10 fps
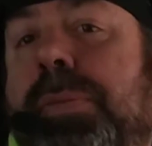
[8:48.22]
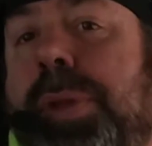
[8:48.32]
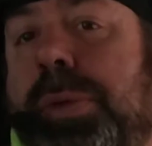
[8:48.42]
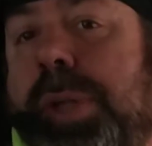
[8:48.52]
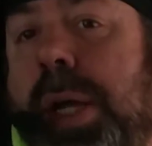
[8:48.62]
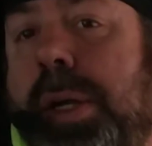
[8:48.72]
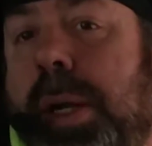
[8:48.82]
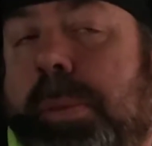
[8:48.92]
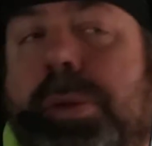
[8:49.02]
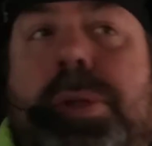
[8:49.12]
those kind of
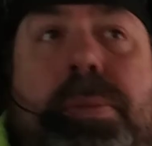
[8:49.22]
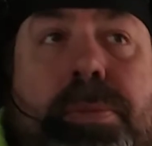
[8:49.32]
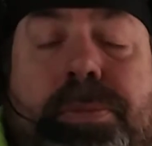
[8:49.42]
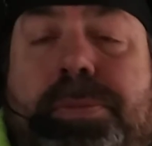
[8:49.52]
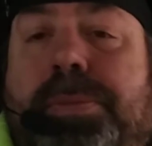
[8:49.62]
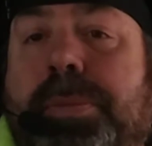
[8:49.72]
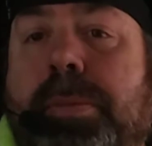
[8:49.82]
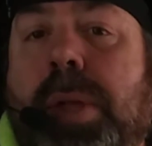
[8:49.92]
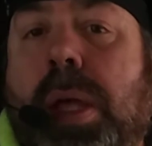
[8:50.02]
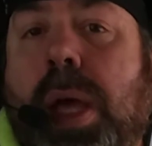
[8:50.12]
numbers.
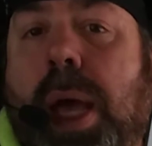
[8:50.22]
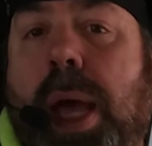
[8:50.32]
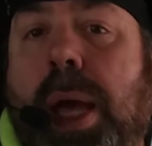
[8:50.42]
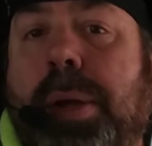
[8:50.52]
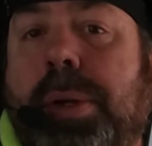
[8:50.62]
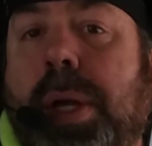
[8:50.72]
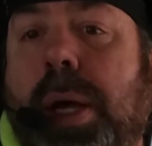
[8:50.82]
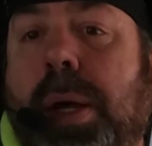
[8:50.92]
And